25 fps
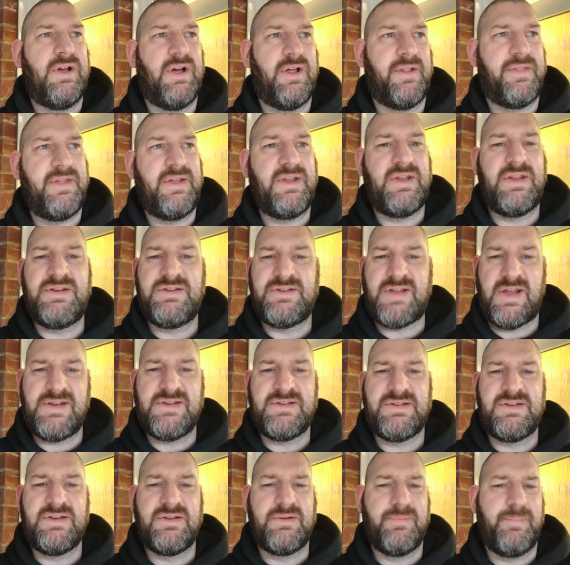I think he
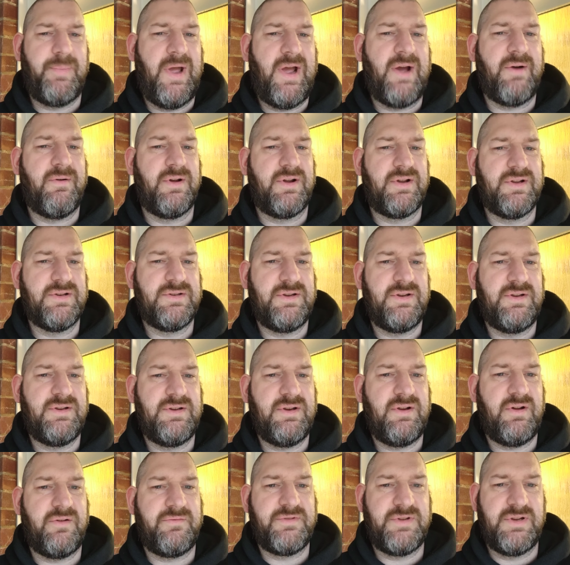tasted the power because
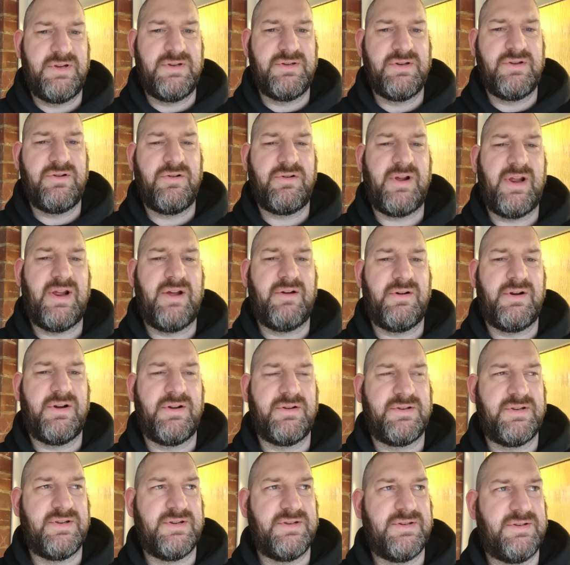he's a knockout
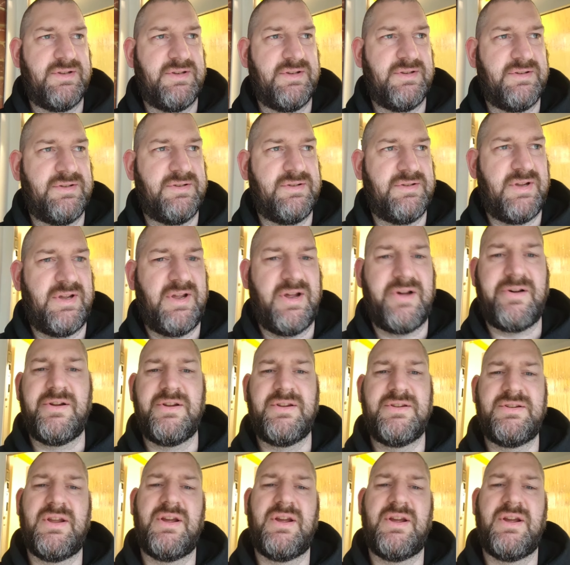artist, is Takei.